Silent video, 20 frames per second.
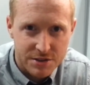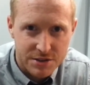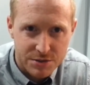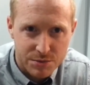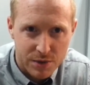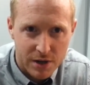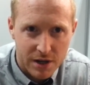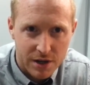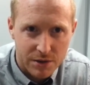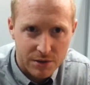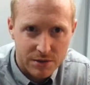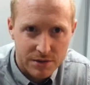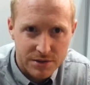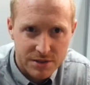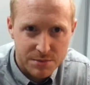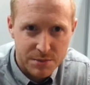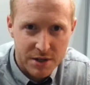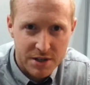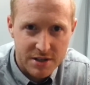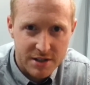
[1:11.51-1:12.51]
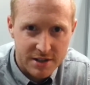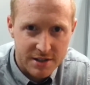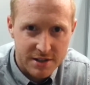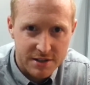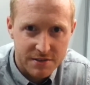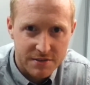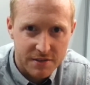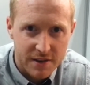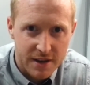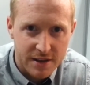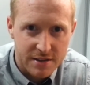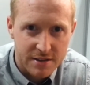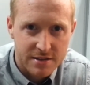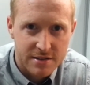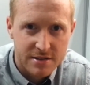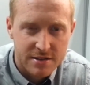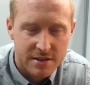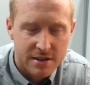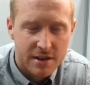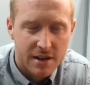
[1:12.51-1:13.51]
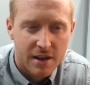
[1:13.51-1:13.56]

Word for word: as well, especially in defence.